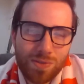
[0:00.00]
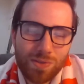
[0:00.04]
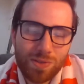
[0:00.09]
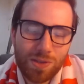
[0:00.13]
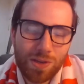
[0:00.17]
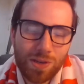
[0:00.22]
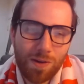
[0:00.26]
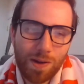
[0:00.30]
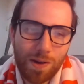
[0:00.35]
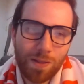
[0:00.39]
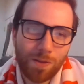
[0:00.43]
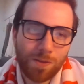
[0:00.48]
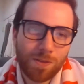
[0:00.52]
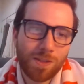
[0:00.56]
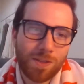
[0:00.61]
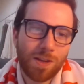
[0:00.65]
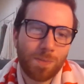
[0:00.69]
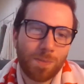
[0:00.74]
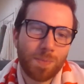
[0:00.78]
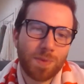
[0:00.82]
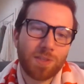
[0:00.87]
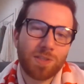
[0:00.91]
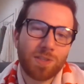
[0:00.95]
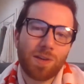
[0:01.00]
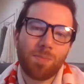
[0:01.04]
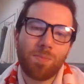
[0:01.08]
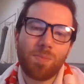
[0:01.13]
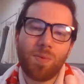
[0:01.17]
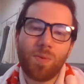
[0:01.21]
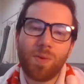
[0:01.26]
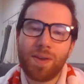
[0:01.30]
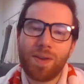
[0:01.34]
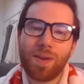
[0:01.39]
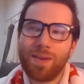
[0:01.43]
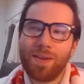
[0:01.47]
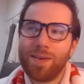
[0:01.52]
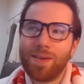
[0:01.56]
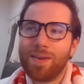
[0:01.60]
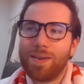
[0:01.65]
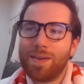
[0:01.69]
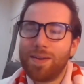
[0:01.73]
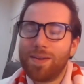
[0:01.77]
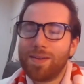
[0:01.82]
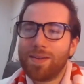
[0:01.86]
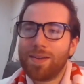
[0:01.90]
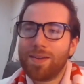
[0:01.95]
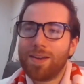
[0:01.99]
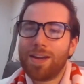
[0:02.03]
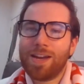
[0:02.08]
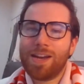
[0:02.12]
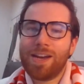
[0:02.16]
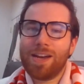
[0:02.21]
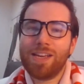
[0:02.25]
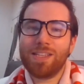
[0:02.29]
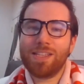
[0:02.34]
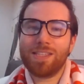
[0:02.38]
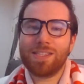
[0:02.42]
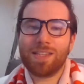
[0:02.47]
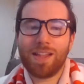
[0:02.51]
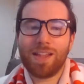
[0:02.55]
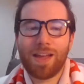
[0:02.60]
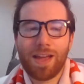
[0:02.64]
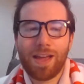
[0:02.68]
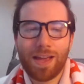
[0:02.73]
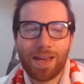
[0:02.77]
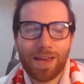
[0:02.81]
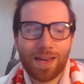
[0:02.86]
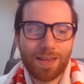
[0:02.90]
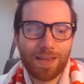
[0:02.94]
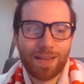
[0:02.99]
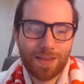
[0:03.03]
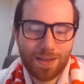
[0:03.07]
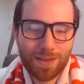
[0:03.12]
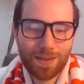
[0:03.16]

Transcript: years ago. I looked it up at some point, and his like